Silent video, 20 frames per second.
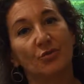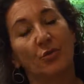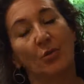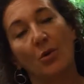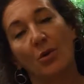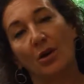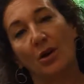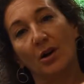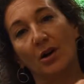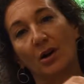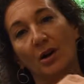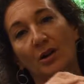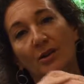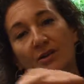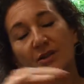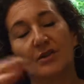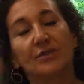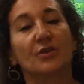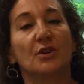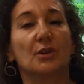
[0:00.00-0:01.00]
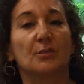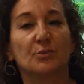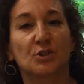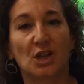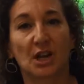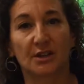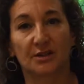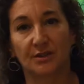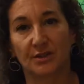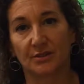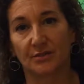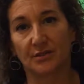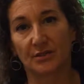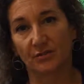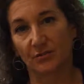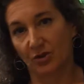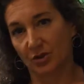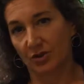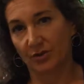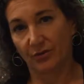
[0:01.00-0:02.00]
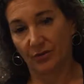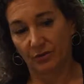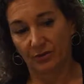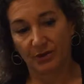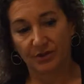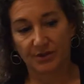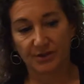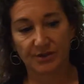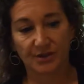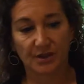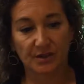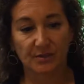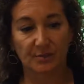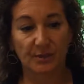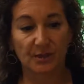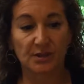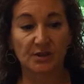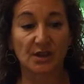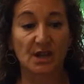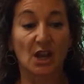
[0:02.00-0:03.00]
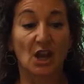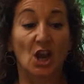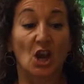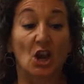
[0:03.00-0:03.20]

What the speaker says: for different objectives for different risk assessments,